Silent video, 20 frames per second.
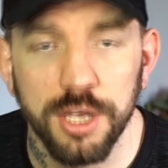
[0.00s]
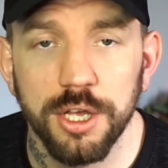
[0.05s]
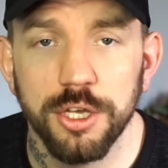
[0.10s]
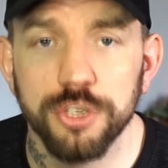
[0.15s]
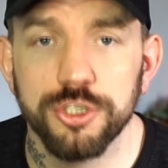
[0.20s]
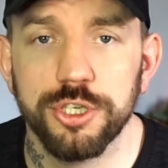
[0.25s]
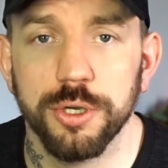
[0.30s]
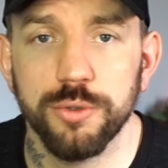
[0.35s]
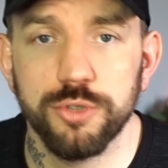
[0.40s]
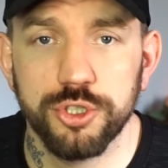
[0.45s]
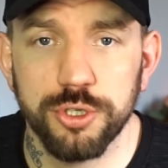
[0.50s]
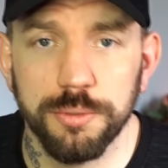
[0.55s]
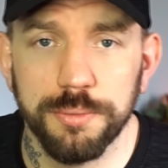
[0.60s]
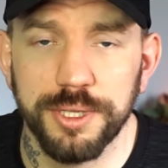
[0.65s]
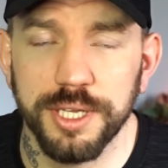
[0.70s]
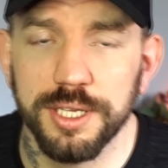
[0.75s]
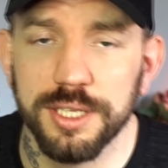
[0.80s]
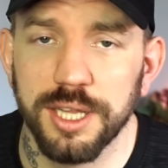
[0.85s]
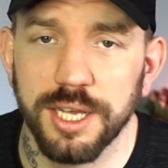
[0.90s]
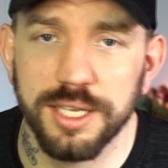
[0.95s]
So
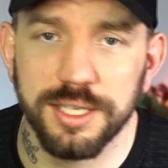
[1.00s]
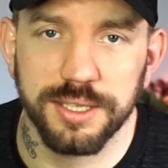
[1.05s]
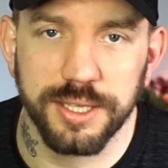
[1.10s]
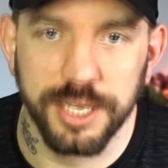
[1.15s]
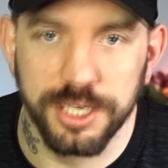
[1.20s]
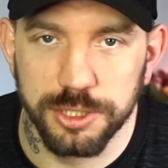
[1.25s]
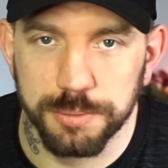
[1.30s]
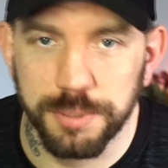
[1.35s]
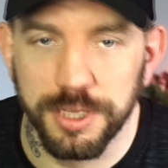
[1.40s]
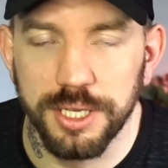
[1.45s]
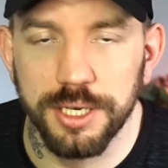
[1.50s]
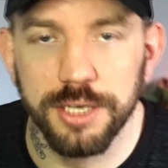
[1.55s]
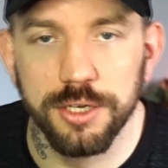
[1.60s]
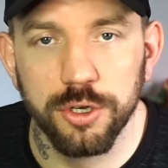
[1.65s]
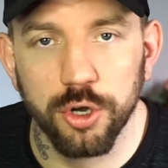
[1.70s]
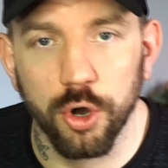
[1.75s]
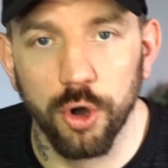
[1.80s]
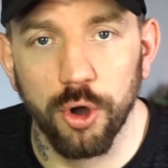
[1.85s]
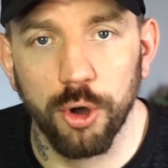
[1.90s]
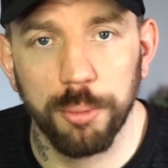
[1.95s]
something like this being
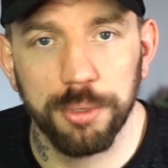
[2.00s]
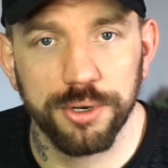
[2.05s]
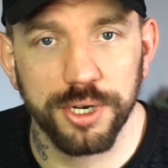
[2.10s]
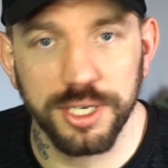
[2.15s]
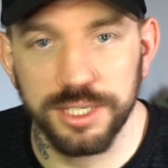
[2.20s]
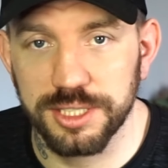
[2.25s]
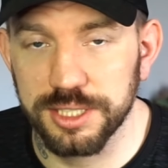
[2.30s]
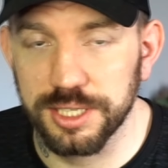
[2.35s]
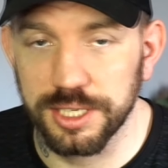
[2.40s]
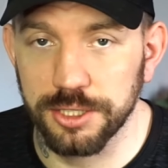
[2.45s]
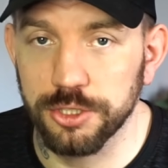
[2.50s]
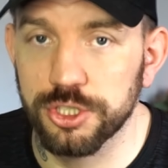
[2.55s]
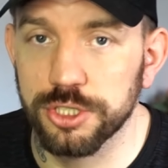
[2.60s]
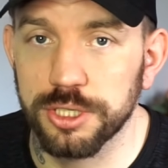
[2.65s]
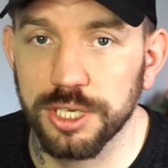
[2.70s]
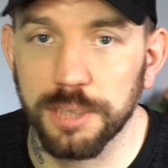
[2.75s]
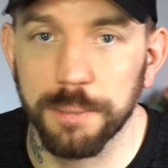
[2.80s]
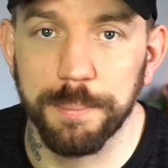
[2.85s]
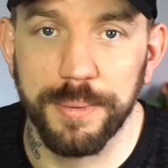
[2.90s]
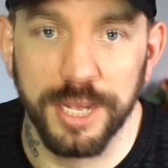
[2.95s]
incorporated into the
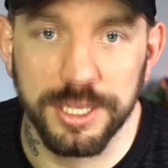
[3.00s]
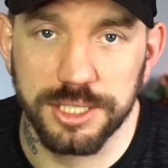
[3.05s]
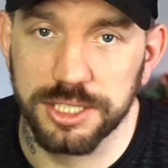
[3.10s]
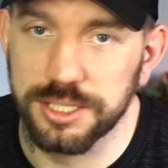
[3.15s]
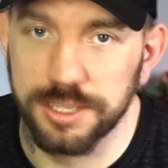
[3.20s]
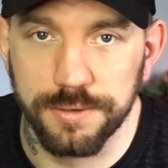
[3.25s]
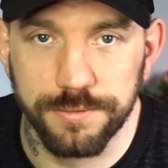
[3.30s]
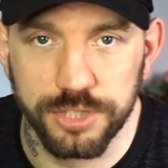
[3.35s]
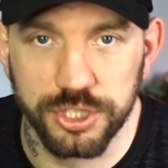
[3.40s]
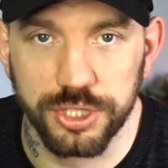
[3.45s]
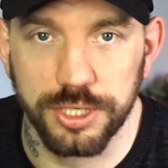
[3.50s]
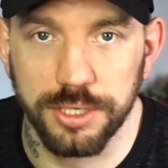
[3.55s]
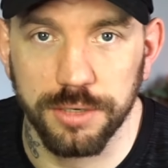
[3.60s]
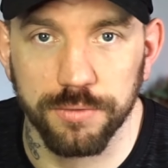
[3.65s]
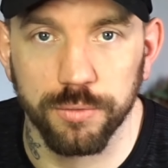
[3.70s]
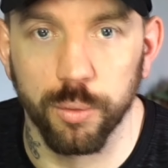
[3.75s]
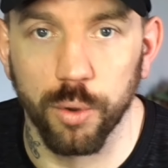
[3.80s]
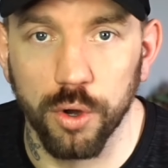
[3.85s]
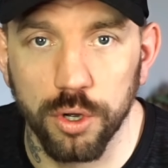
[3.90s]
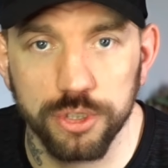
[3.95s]
competitive scene of
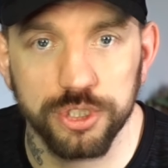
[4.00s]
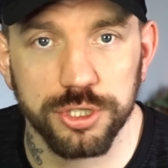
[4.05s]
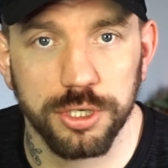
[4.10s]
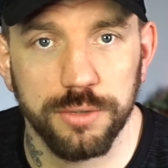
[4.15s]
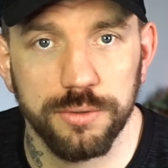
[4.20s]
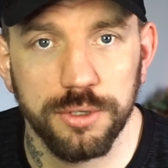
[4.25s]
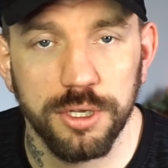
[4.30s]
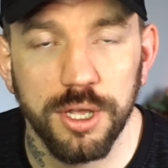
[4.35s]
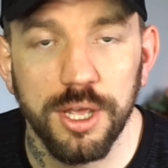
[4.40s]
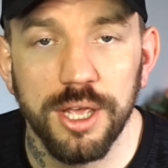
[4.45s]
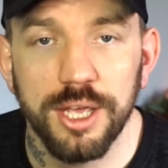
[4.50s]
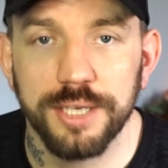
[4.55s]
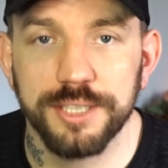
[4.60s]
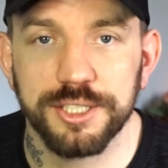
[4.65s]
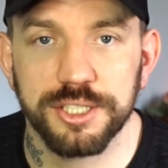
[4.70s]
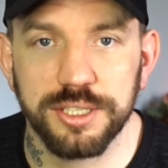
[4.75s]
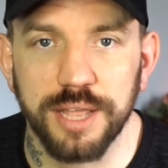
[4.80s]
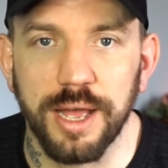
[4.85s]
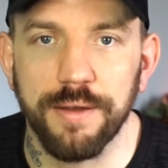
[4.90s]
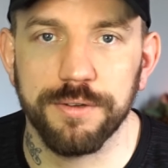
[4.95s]
Warzone is
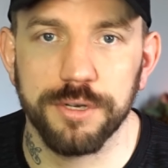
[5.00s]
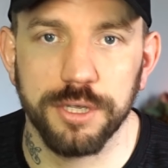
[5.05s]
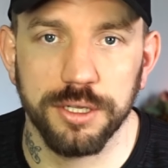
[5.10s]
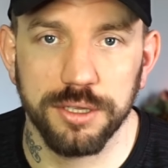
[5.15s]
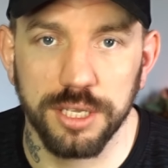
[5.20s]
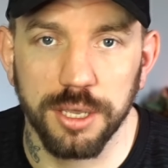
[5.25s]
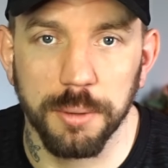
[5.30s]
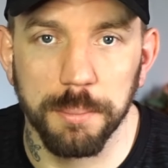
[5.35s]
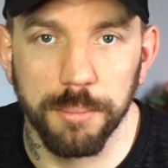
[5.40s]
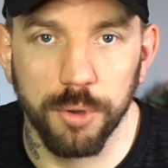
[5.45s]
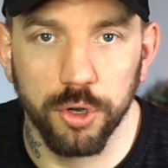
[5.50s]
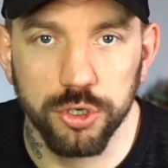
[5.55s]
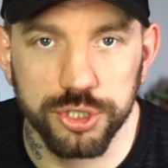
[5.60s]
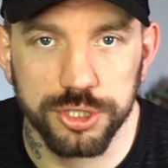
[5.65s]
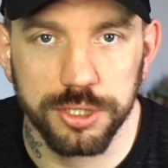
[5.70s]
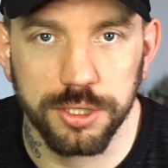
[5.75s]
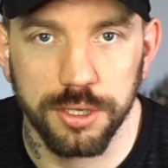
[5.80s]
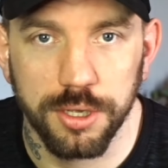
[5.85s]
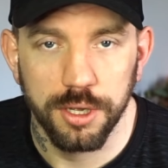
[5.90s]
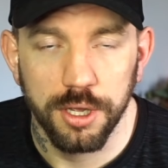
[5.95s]
definitely a must.